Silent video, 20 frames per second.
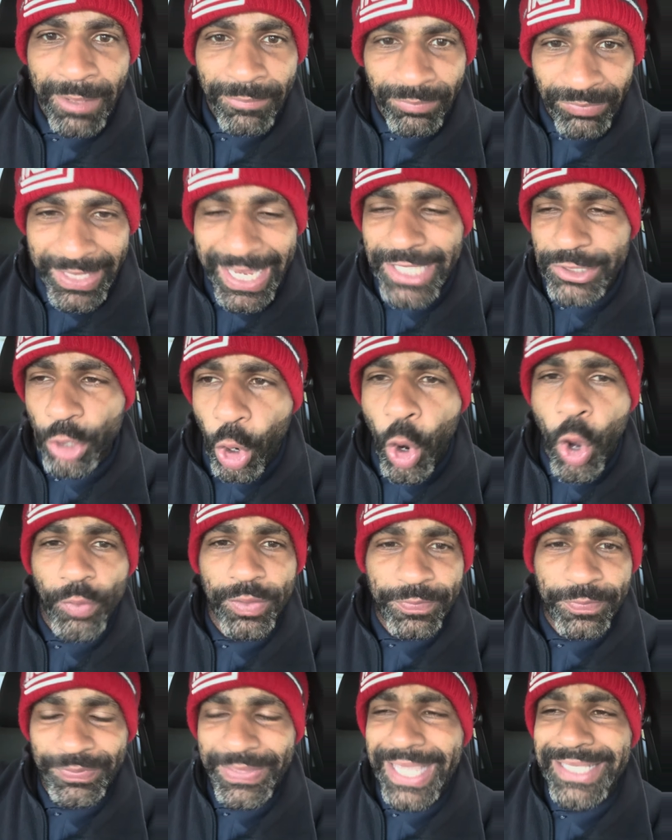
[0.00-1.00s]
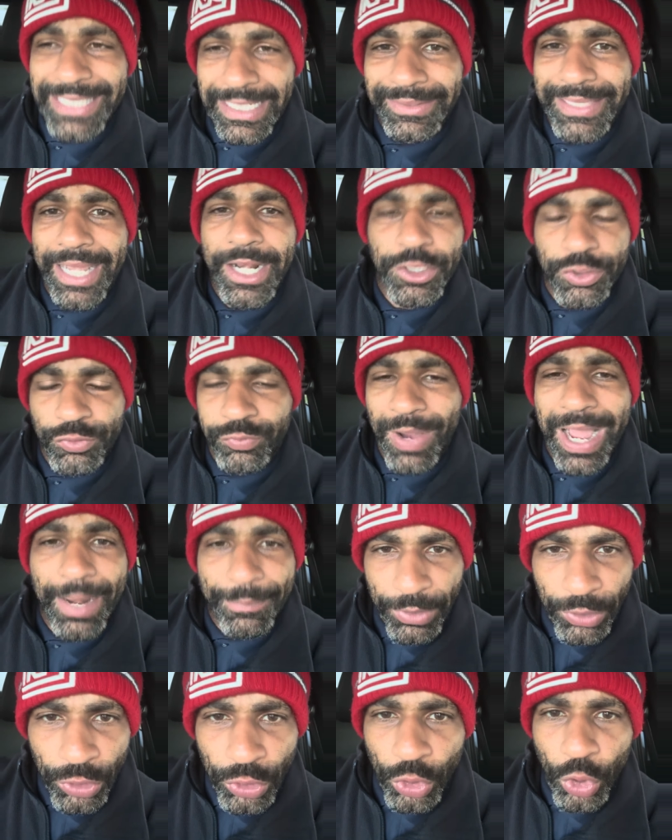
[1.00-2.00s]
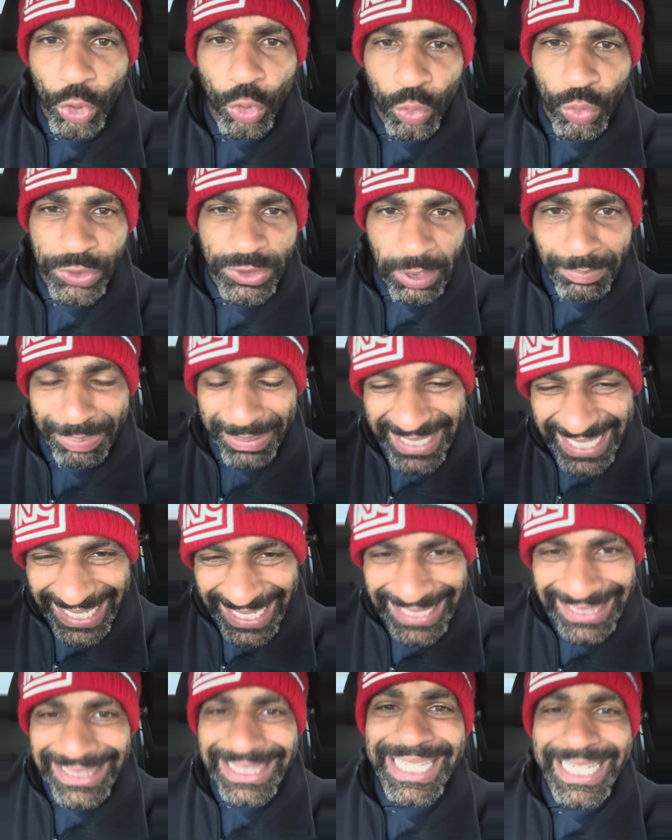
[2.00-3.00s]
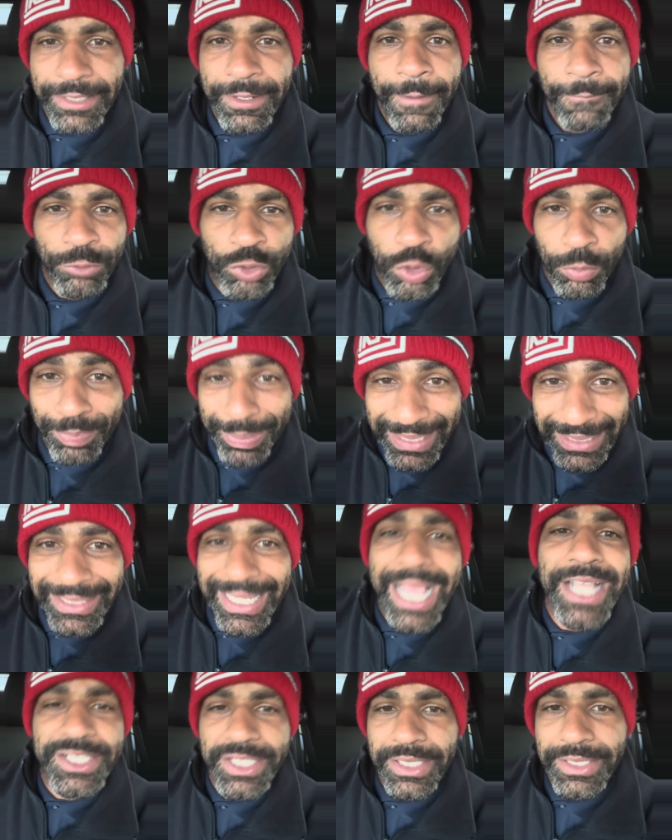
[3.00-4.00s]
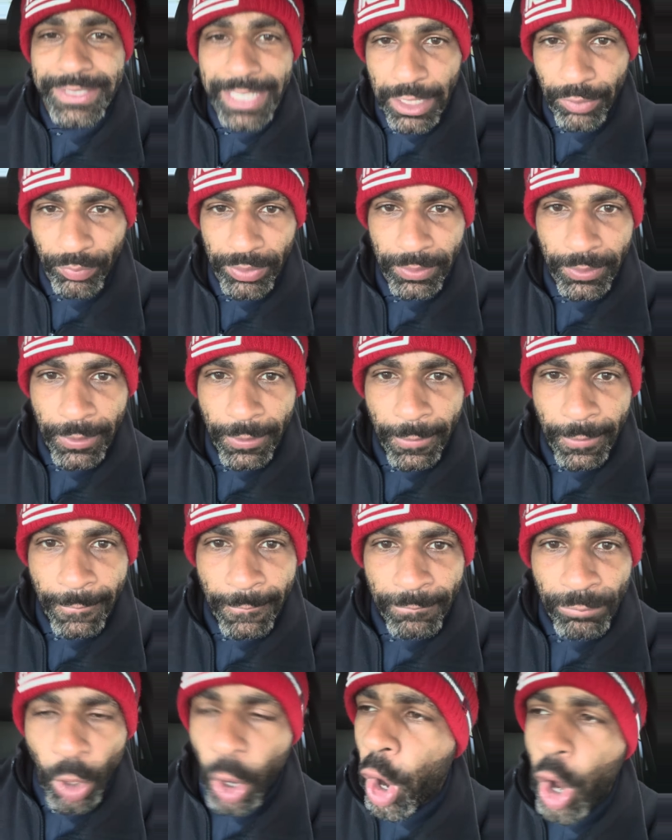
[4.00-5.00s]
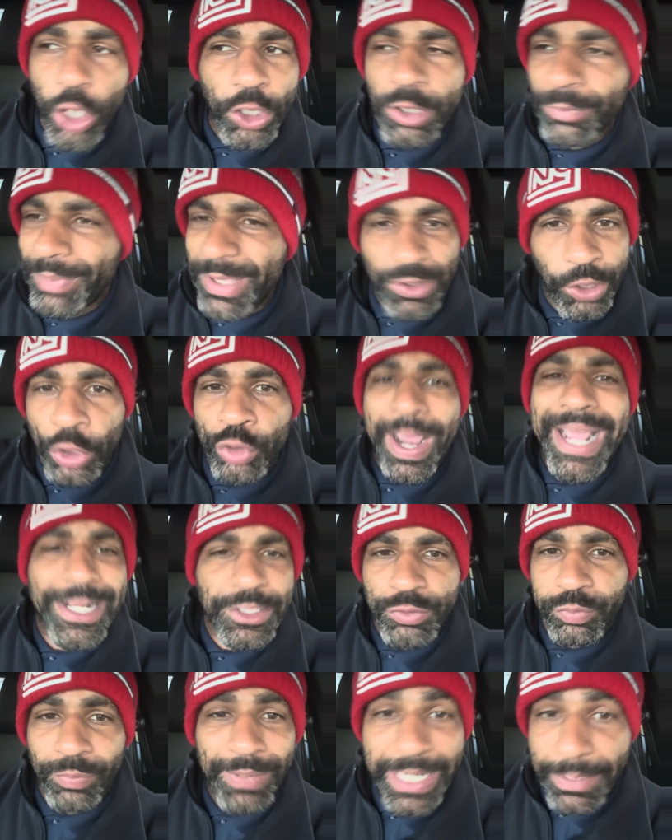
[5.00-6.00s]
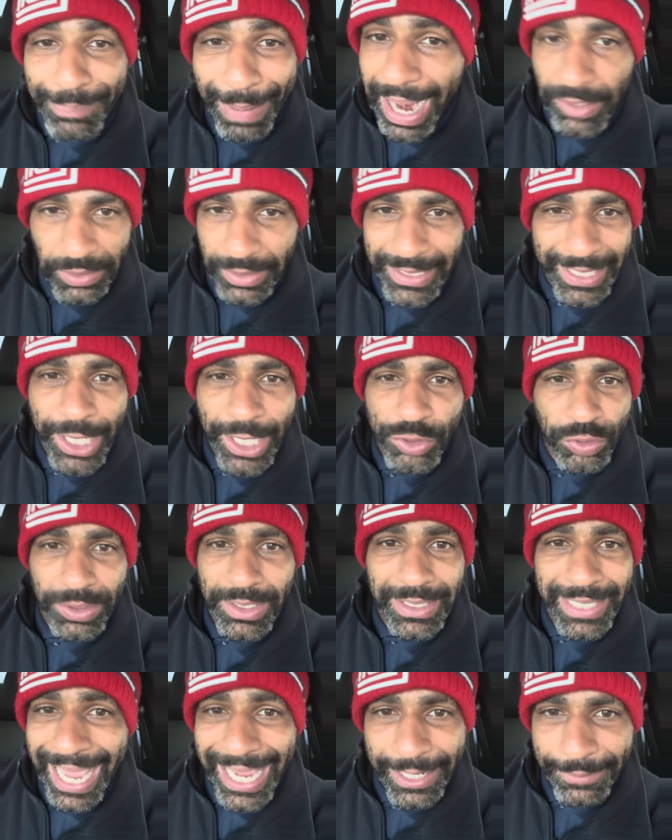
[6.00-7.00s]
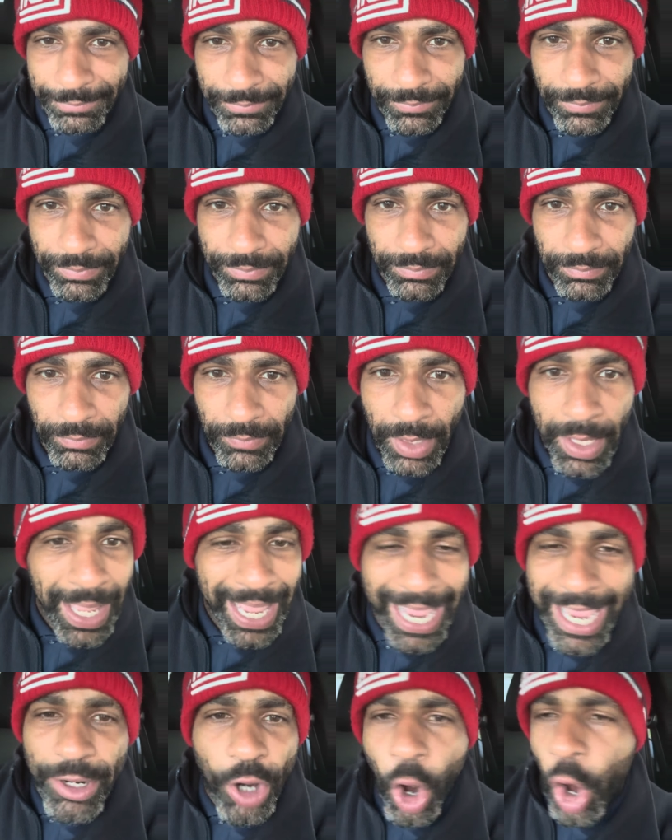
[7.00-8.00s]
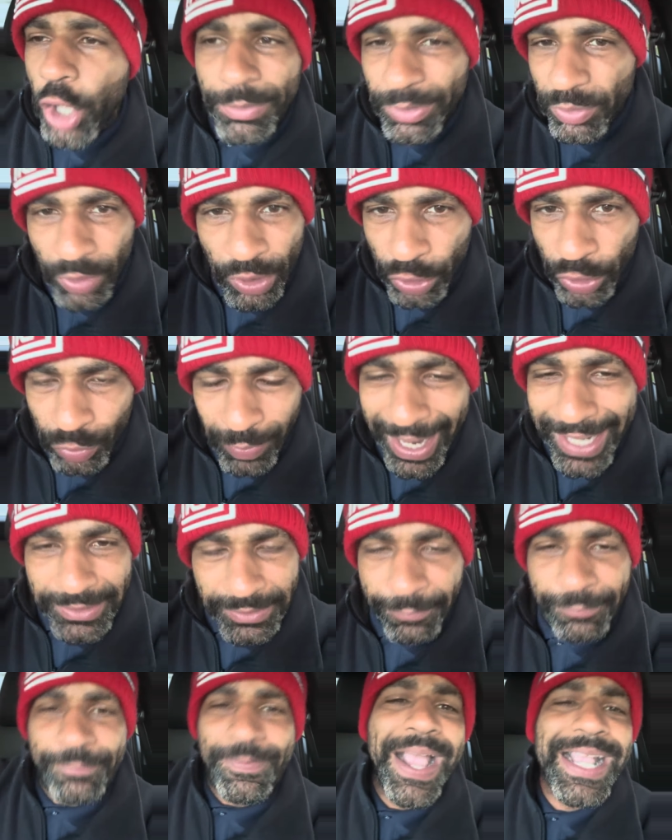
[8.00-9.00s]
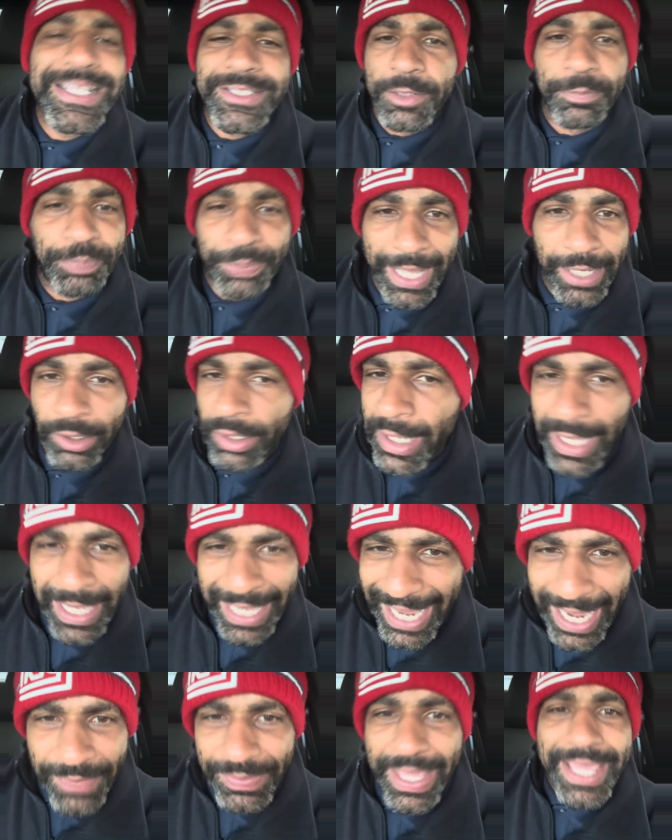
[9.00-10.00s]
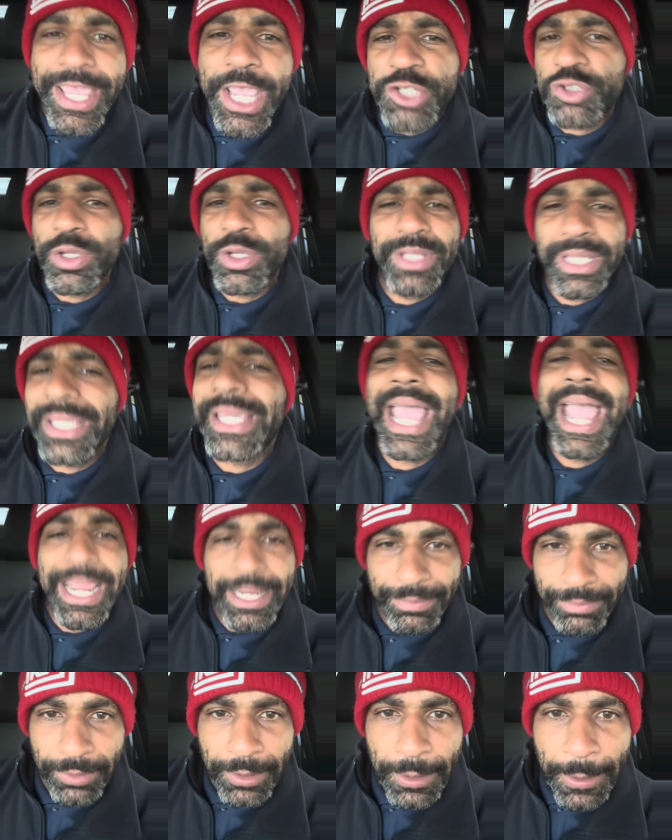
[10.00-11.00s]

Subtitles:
These are all the things that Dennis Rodman used to be elite, to be legendary. Arguably the greatest rebounder in the history of the game, and arguably the greatest defensive player in the history of the game.